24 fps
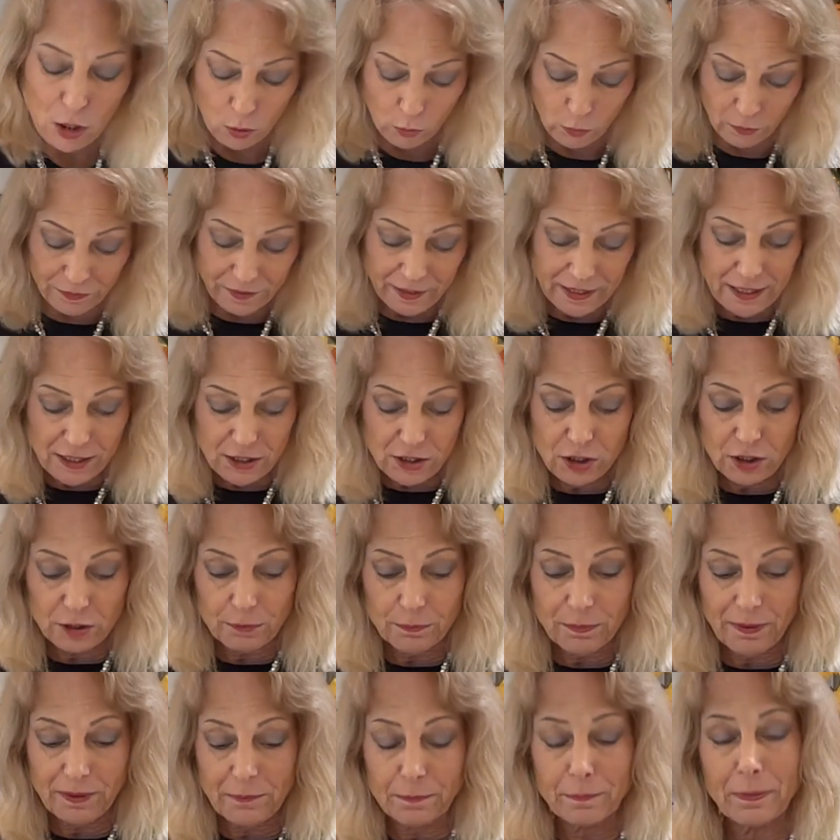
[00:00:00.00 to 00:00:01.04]
Well, these could
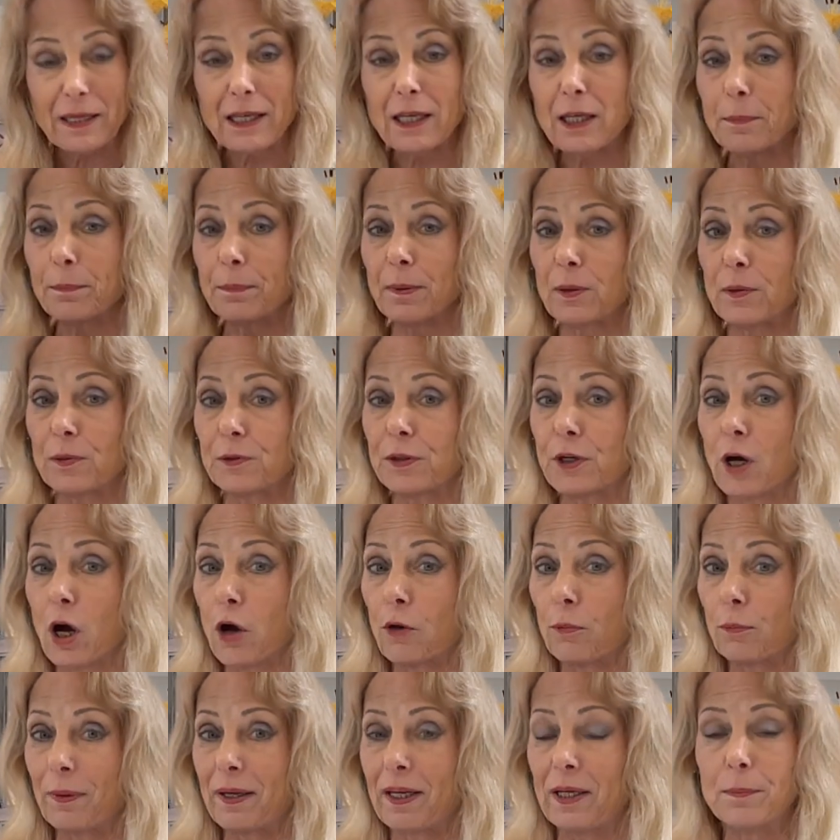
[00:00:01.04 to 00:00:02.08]
be people,
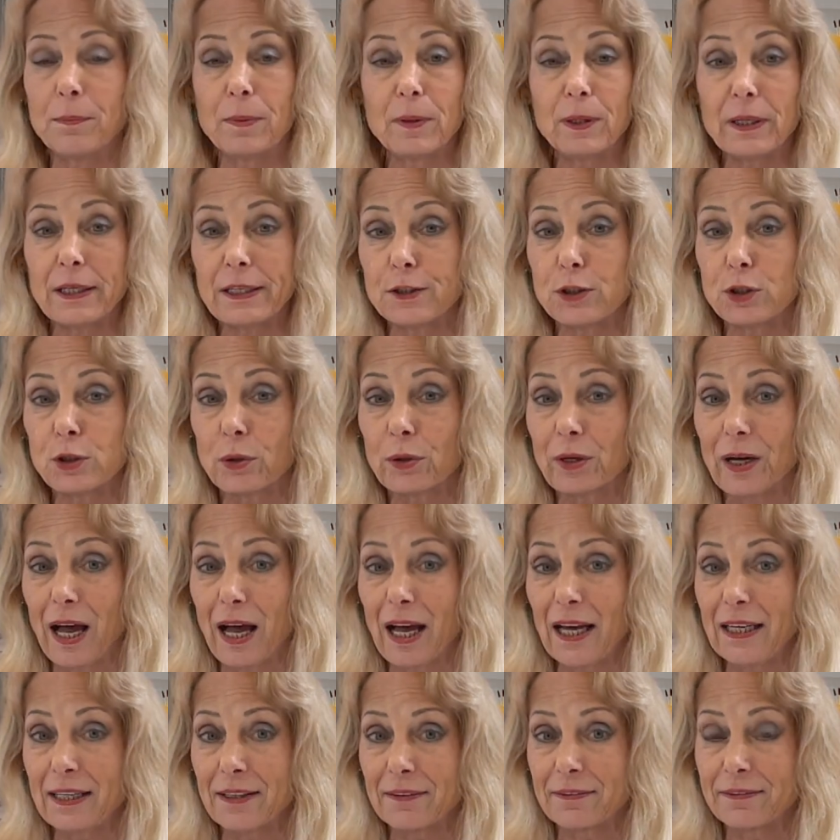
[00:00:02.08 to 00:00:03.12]
young people in your
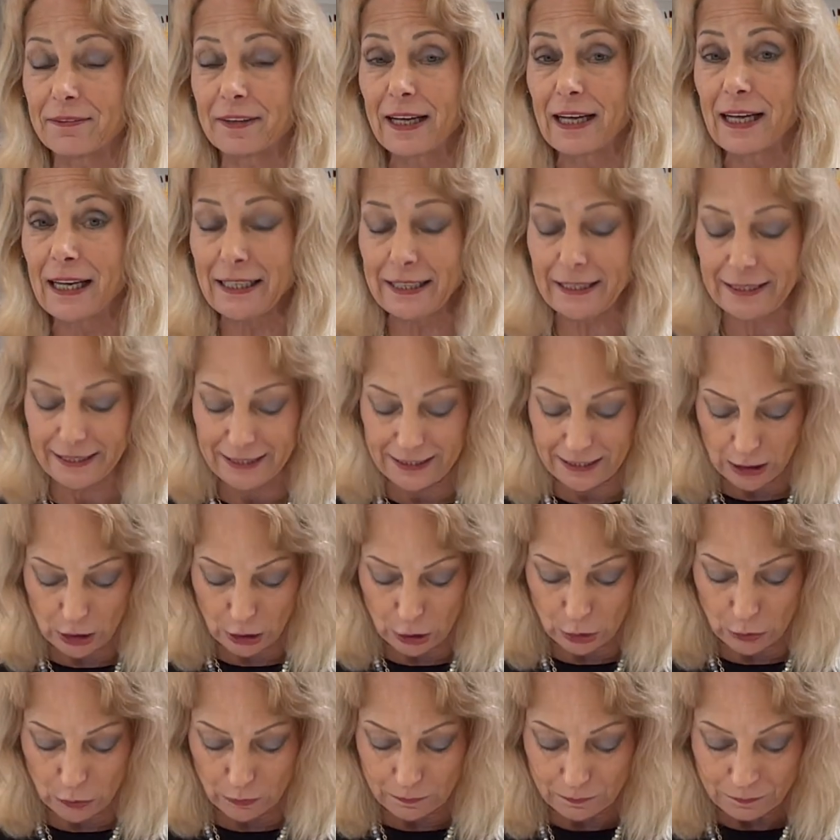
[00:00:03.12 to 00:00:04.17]
life,
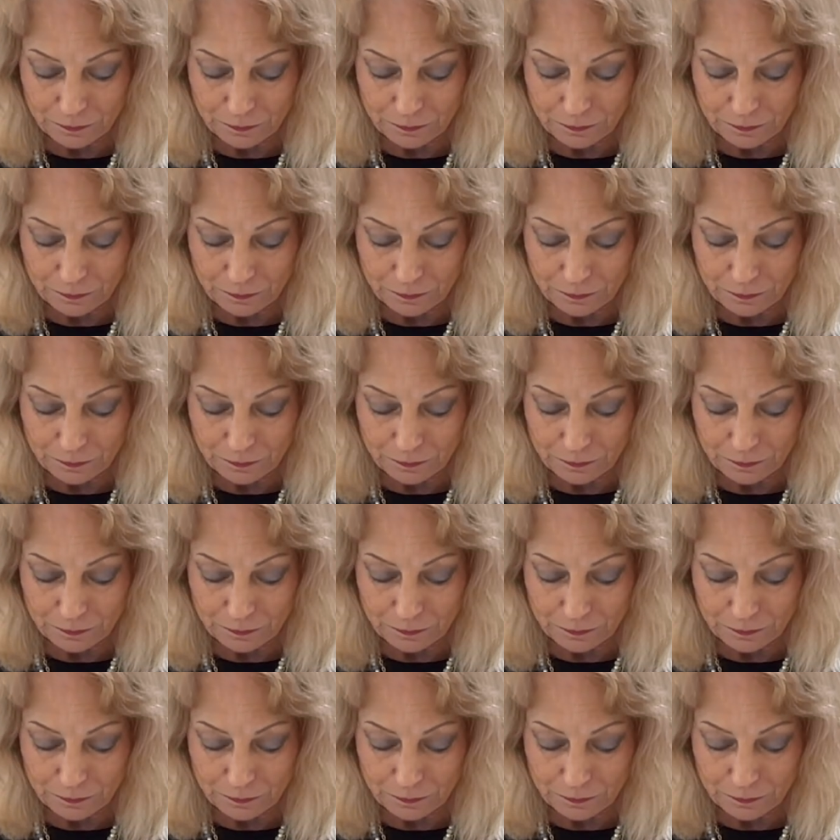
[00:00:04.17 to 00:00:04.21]
Leo,